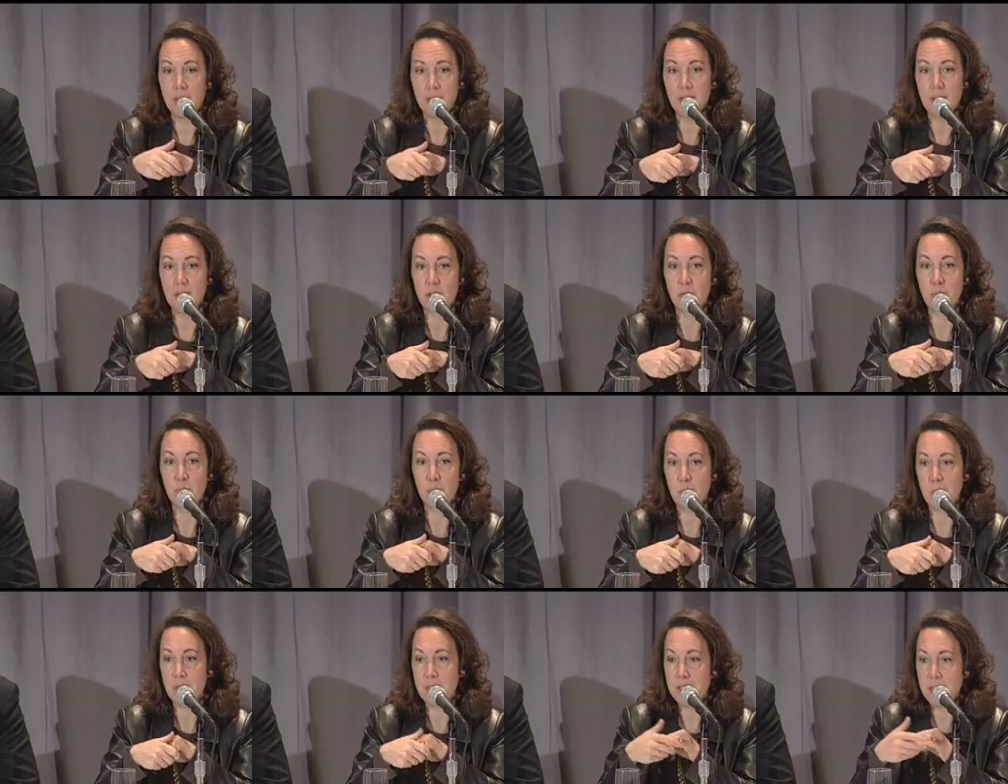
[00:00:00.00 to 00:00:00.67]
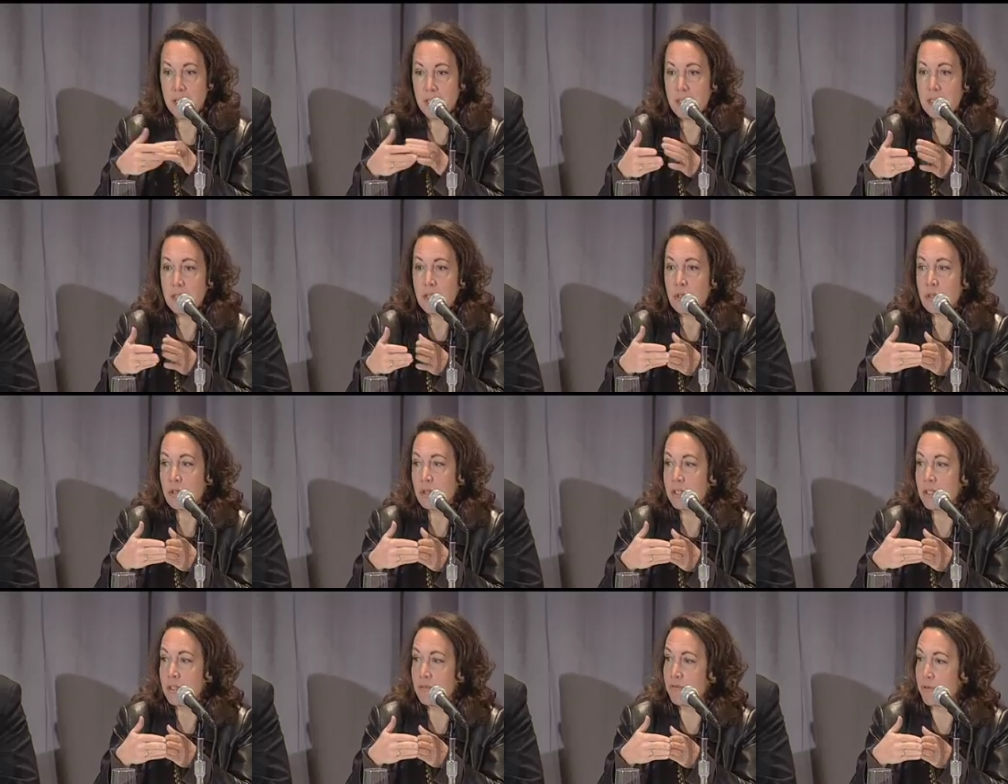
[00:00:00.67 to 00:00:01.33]
So
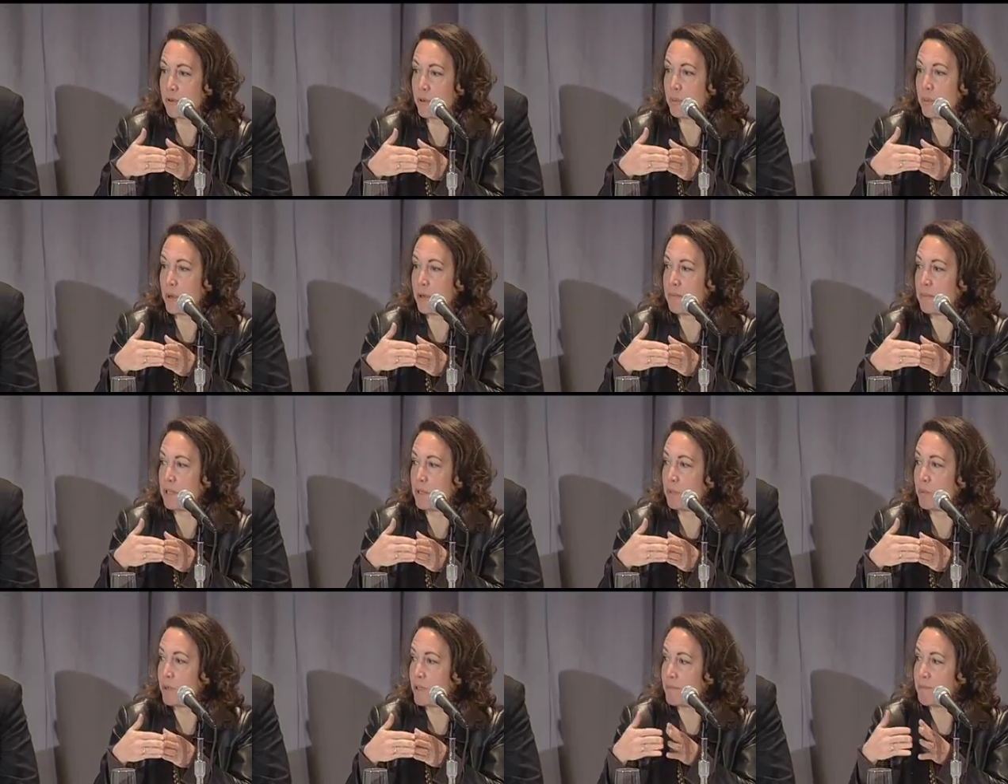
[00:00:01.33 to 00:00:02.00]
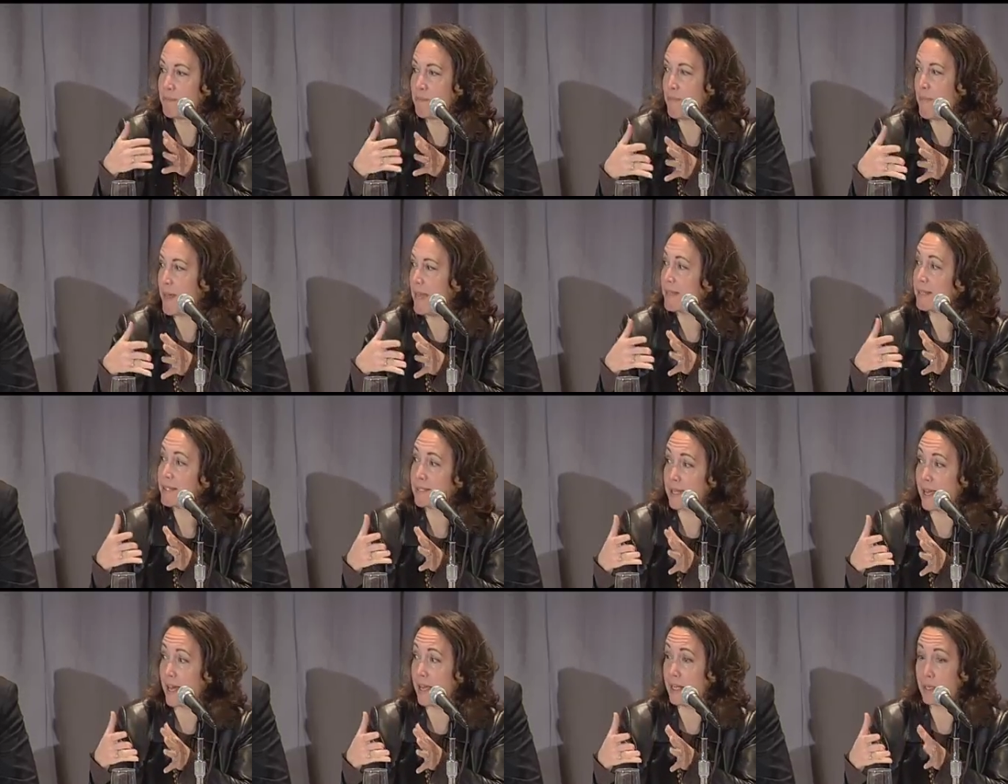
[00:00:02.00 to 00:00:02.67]
particularly for women with
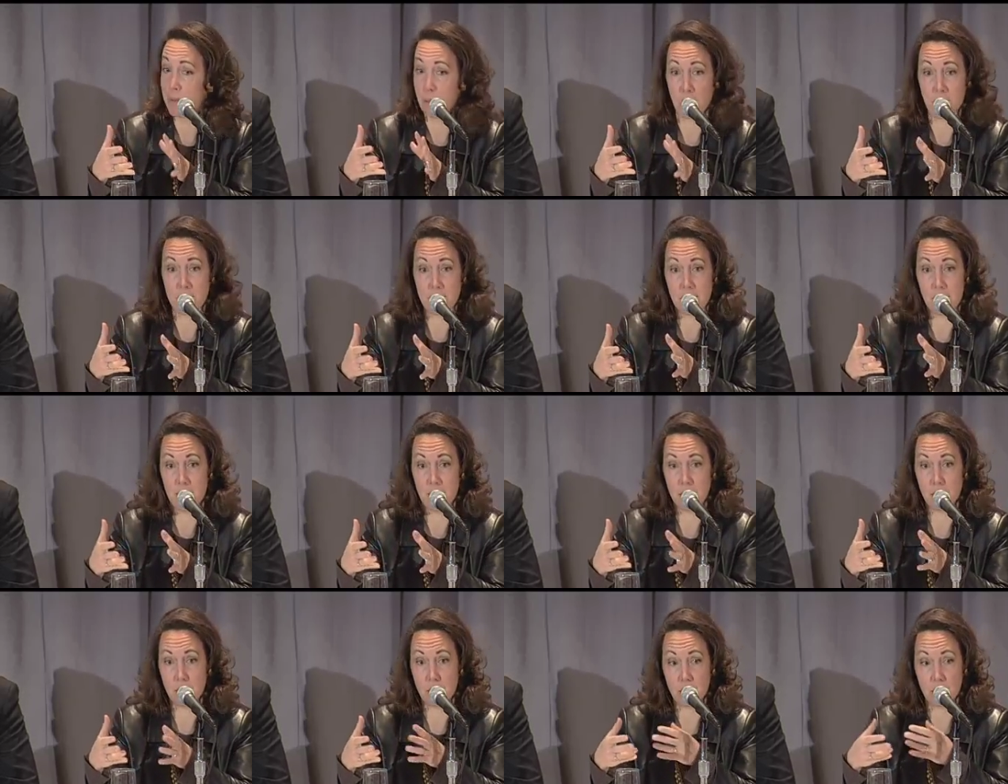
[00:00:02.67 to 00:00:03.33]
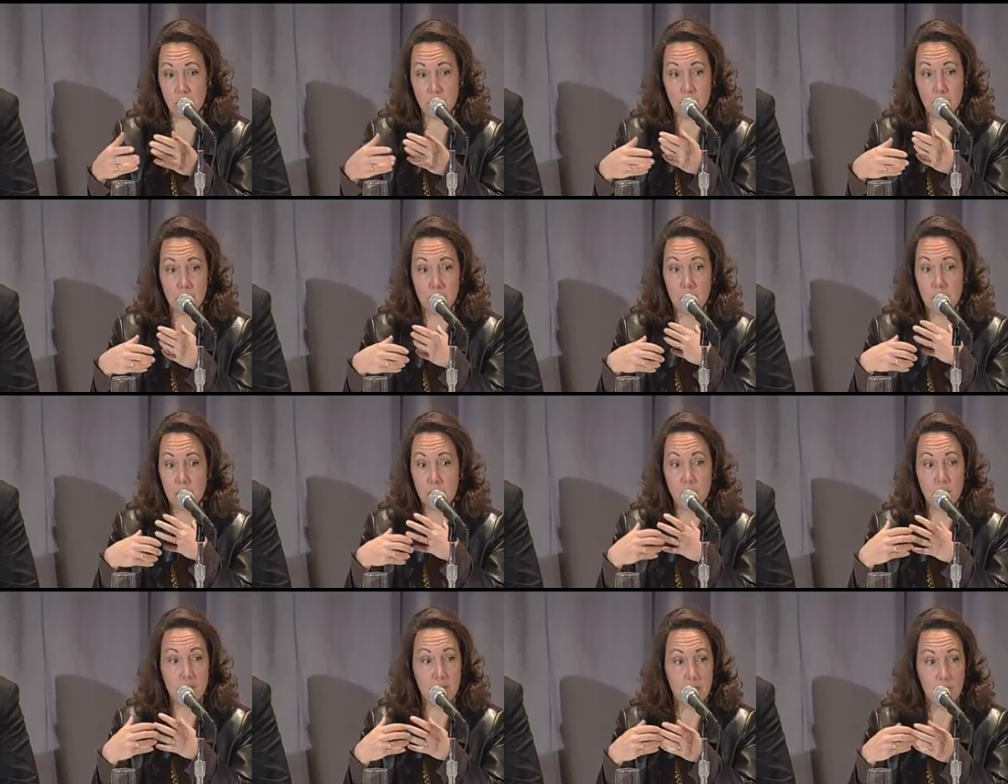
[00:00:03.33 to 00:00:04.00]
metastatic breast cancer,
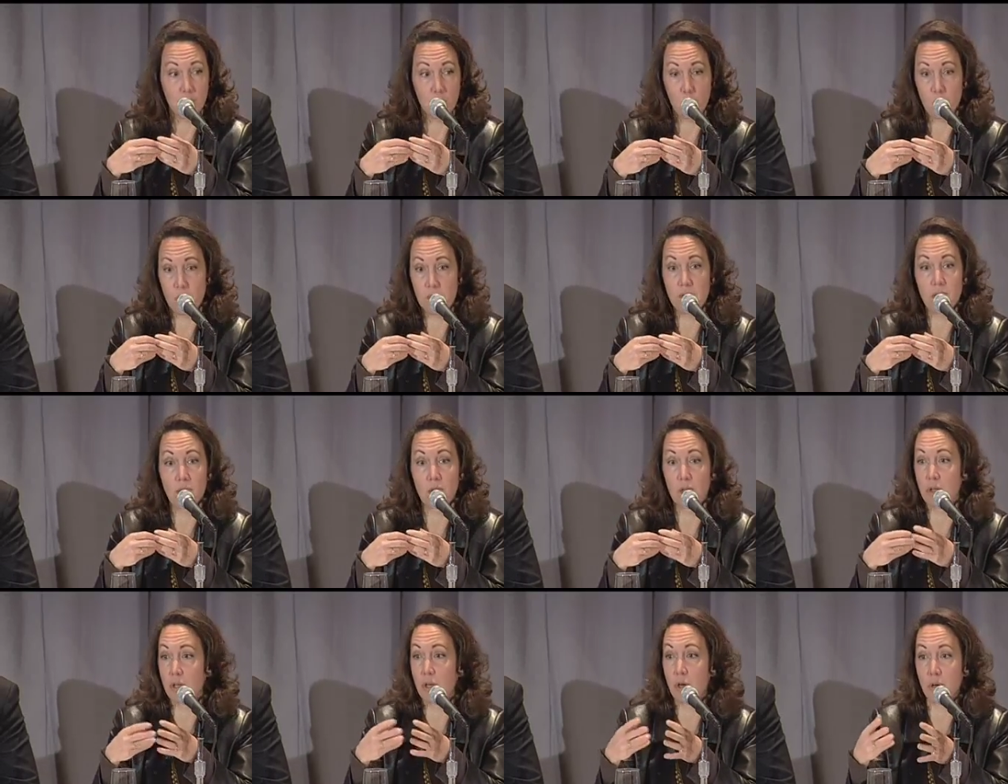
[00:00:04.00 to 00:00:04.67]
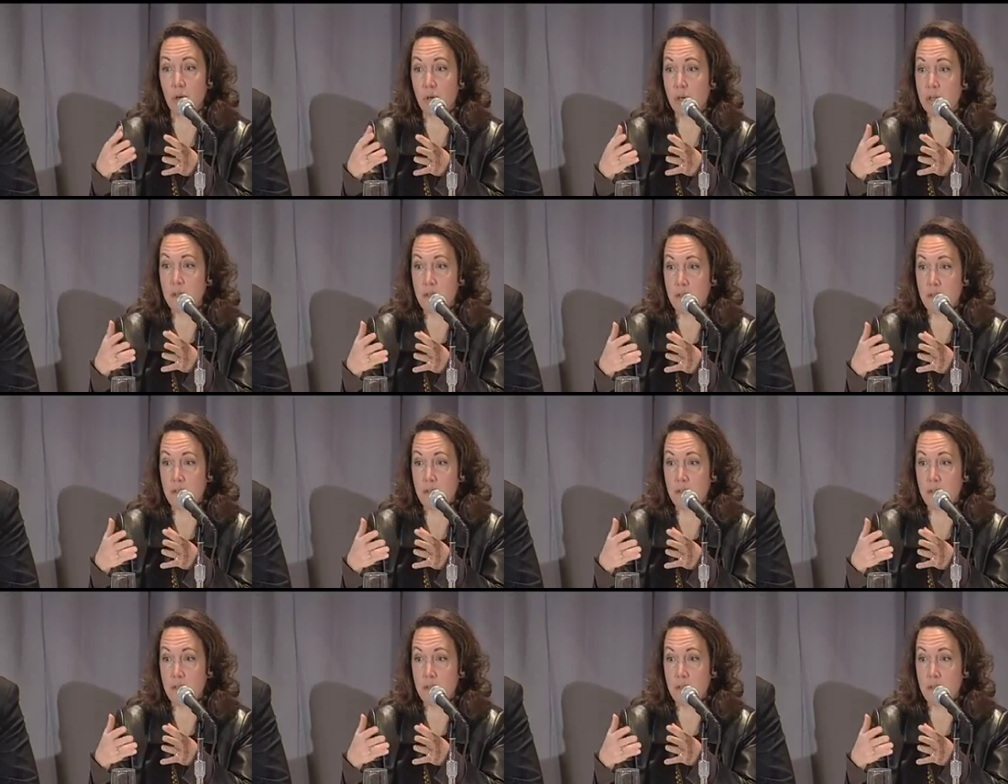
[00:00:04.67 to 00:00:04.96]
that with our current